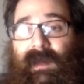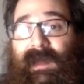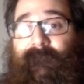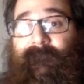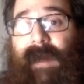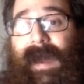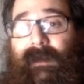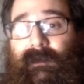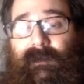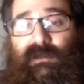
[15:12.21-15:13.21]
In
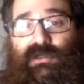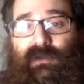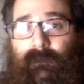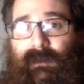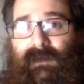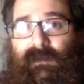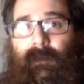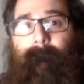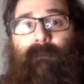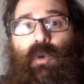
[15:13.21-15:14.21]
fact, it should be the
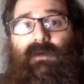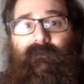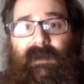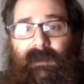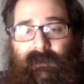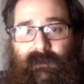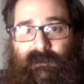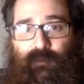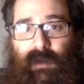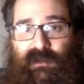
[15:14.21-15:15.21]
motivating
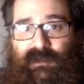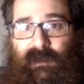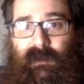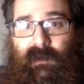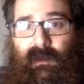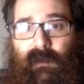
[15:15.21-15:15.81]
expression